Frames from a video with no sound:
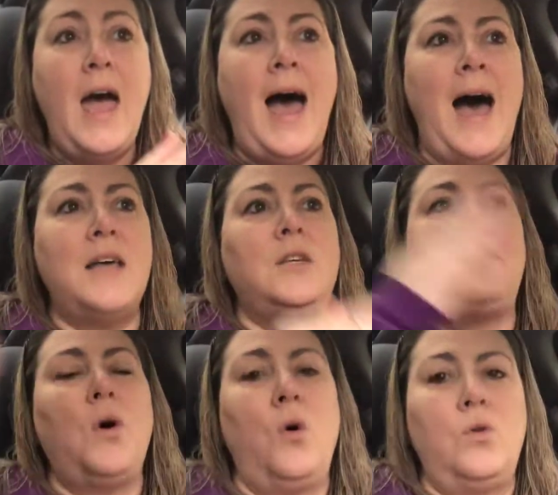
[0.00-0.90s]
as
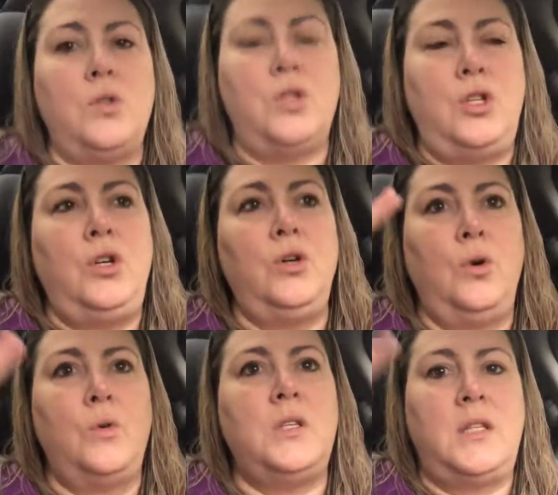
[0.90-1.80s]
opposed
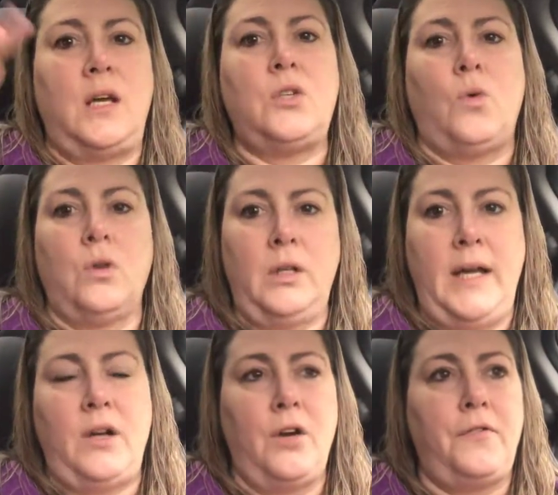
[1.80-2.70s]
to 6 or
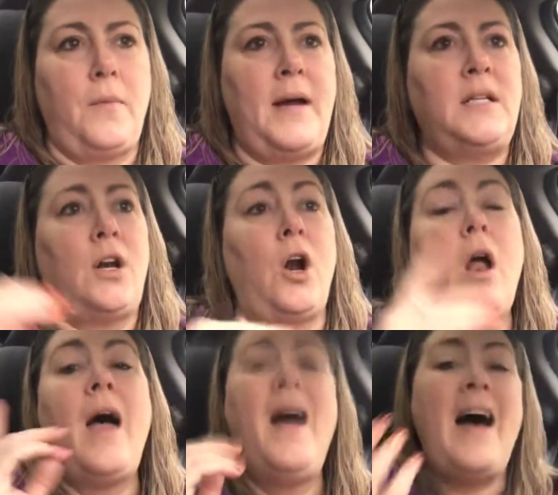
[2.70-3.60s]
later for my dinner.
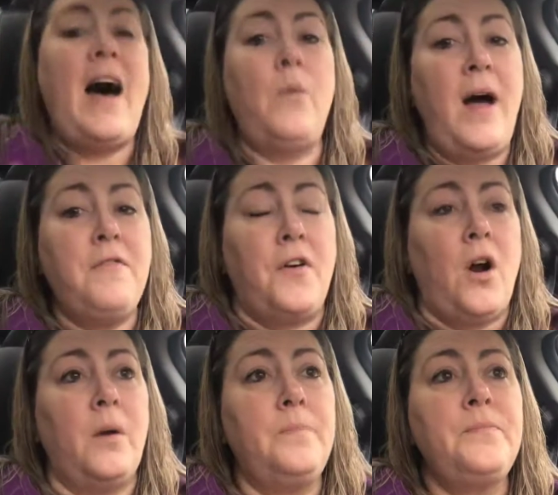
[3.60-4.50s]

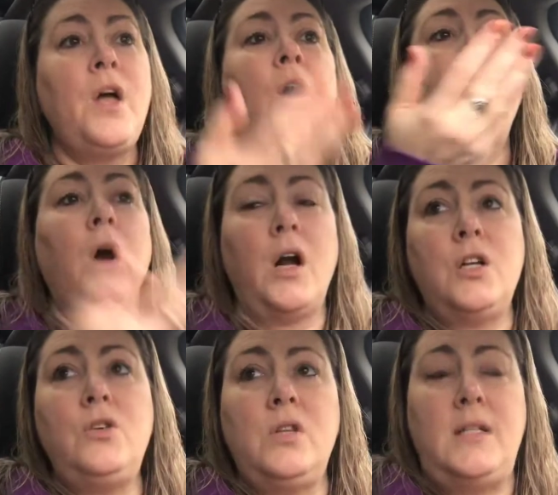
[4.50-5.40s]
However, we're going to
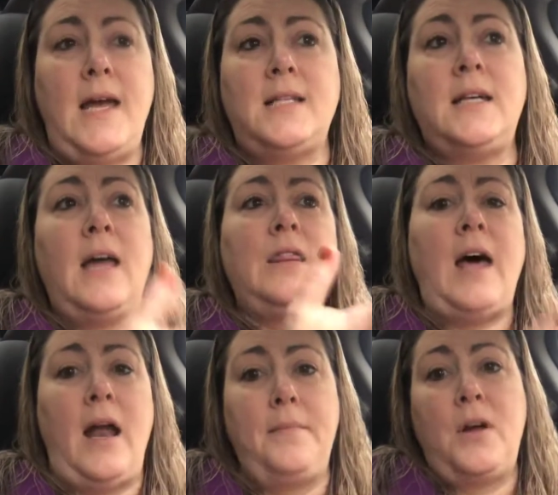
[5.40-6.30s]
do the tasting
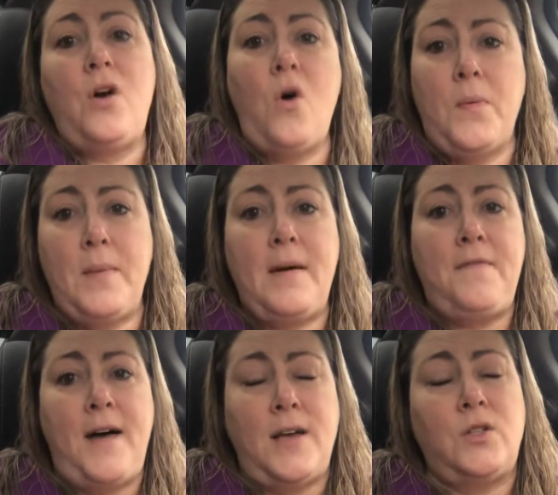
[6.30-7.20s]
that I'm going to open my
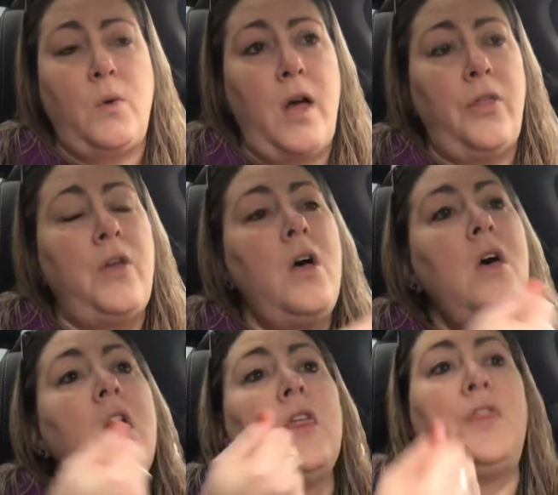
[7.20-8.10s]
fast with.
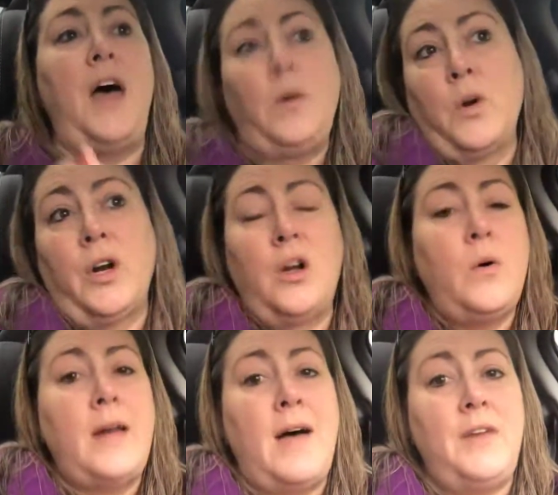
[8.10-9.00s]
Then we're going to go
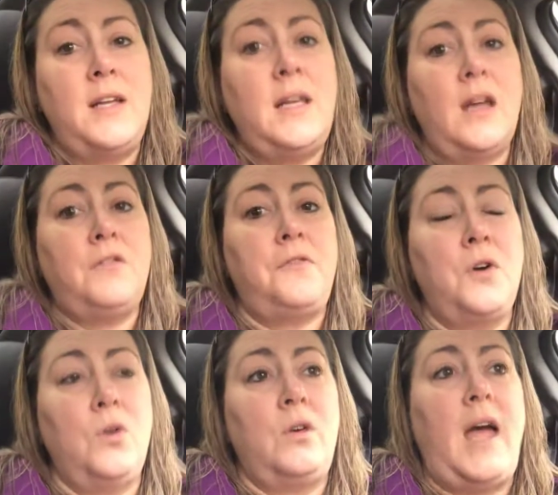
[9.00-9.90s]
and have Indian
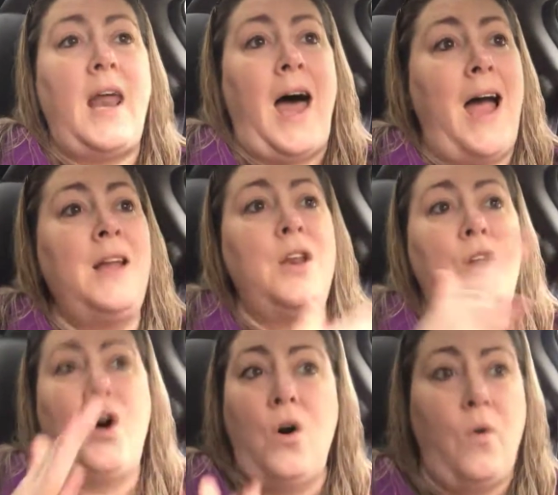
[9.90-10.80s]
food, and I
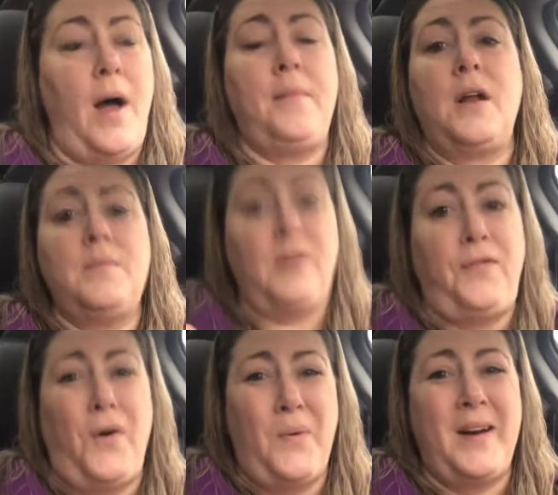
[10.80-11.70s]
know I'm going to be
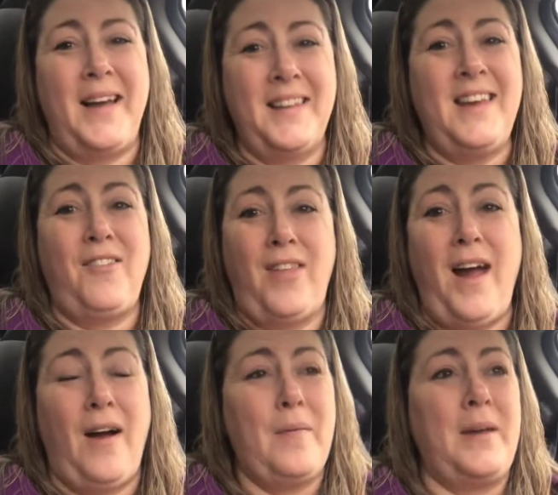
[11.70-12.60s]
full when I leave
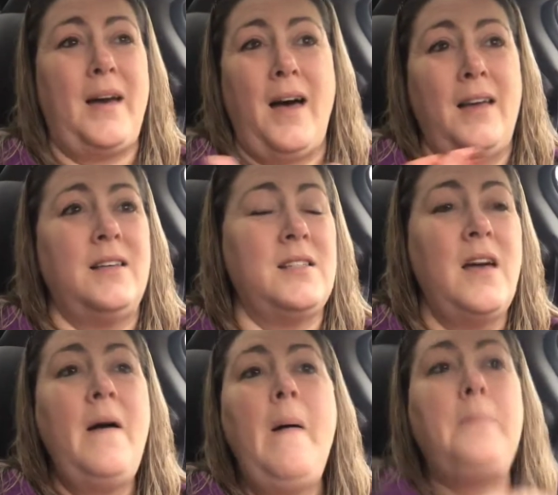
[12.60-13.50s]
there because
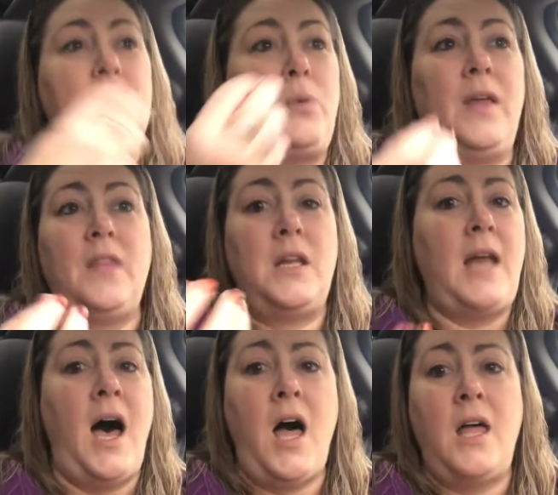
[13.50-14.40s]
between the
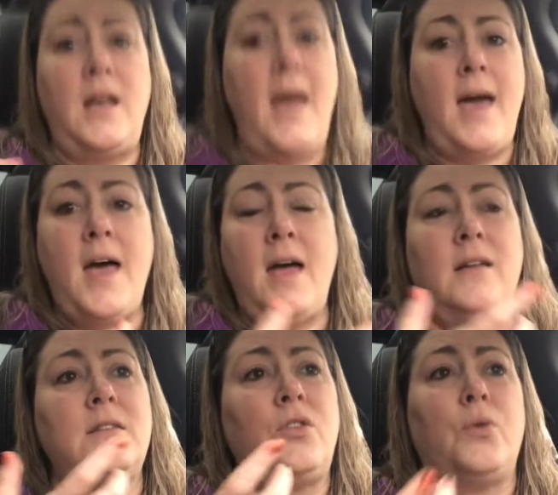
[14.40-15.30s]
naan
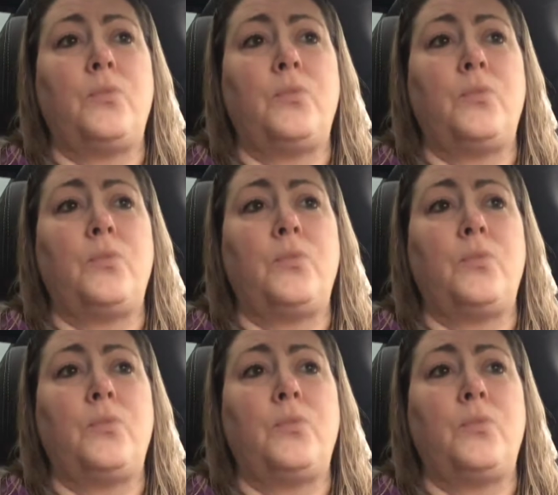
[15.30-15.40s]
and the